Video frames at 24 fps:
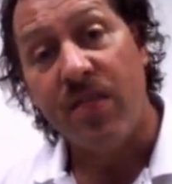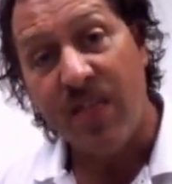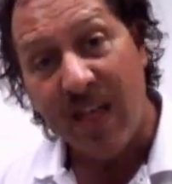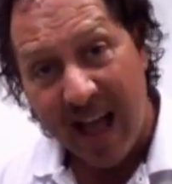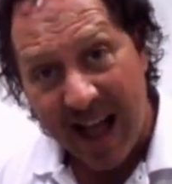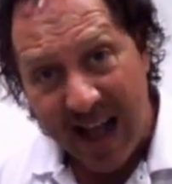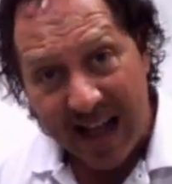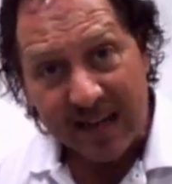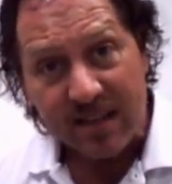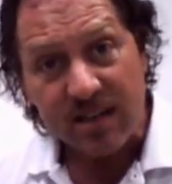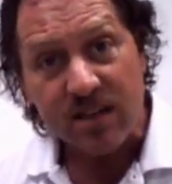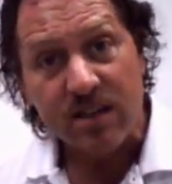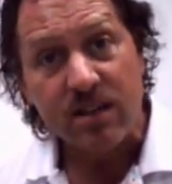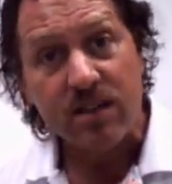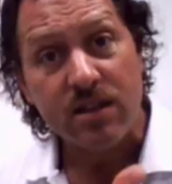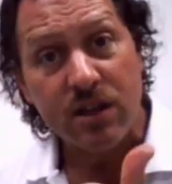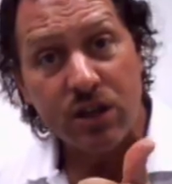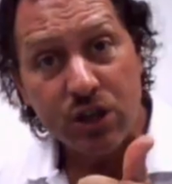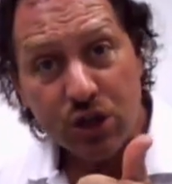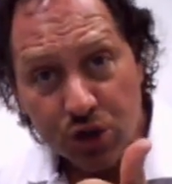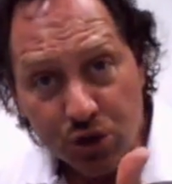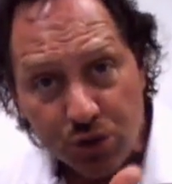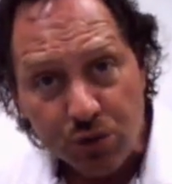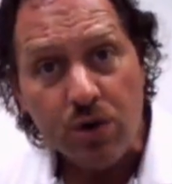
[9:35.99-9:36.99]
That's
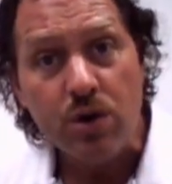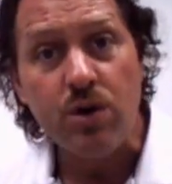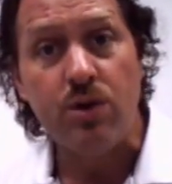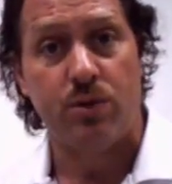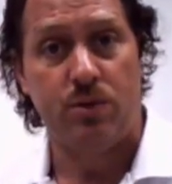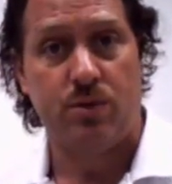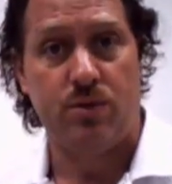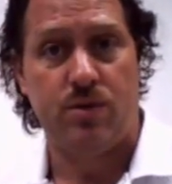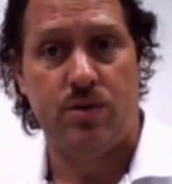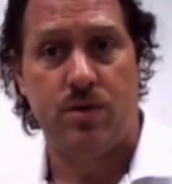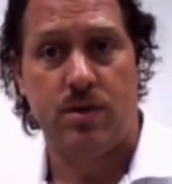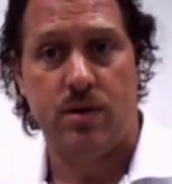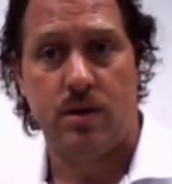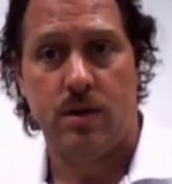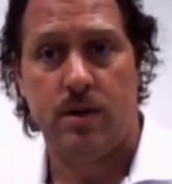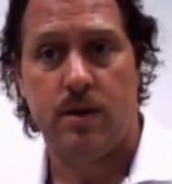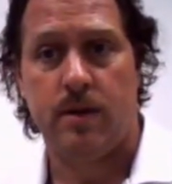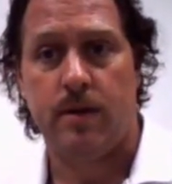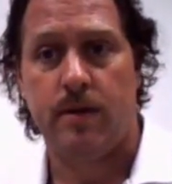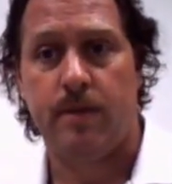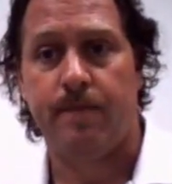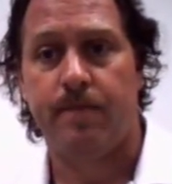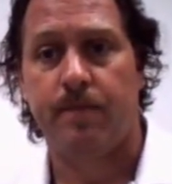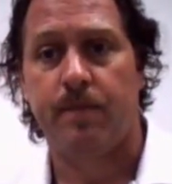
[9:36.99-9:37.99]
the truth.
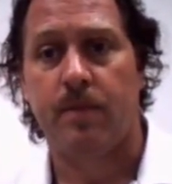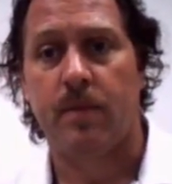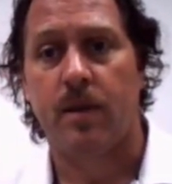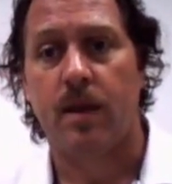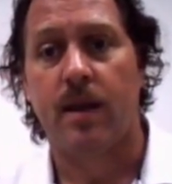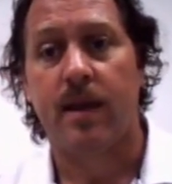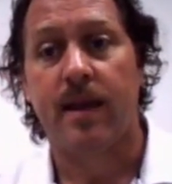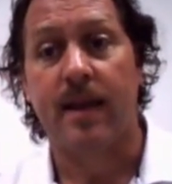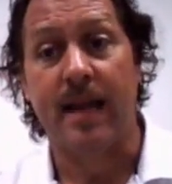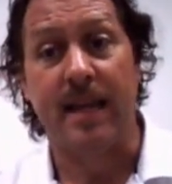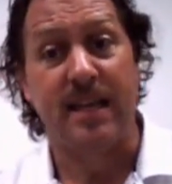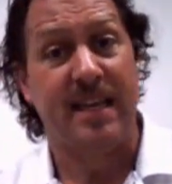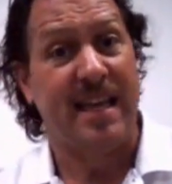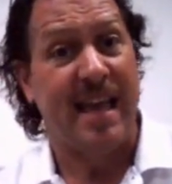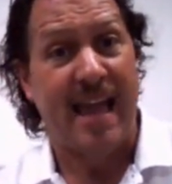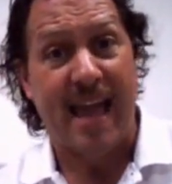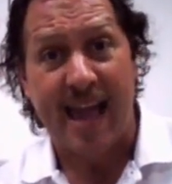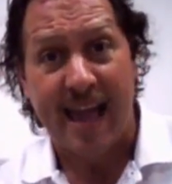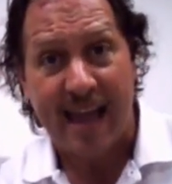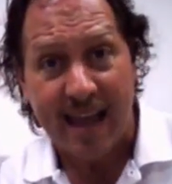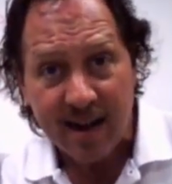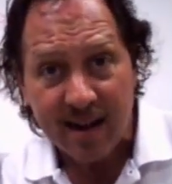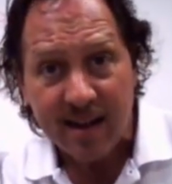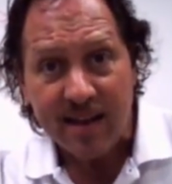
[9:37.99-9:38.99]
Can you
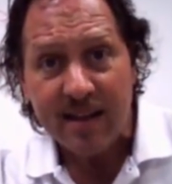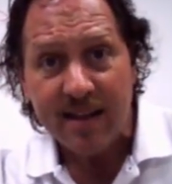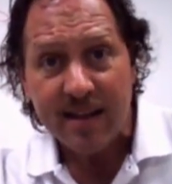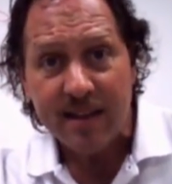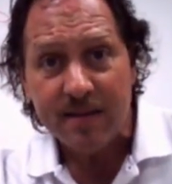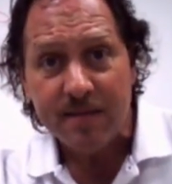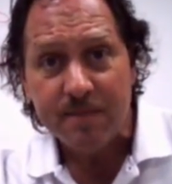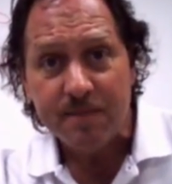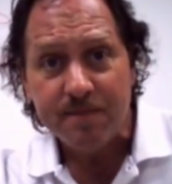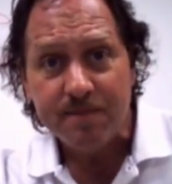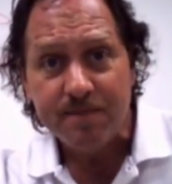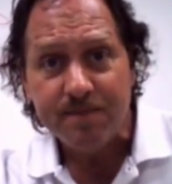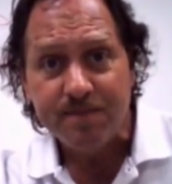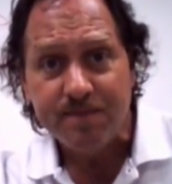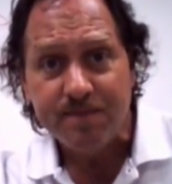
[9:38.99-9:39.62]
handle it?